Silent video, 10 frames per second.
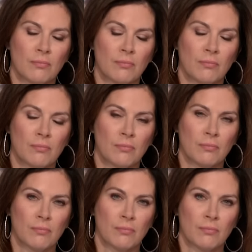
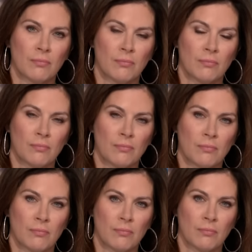
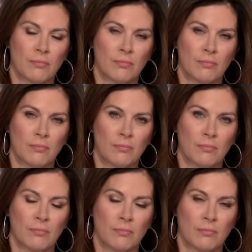
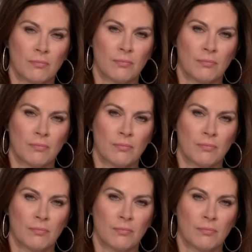No words are spoken by the person on screen.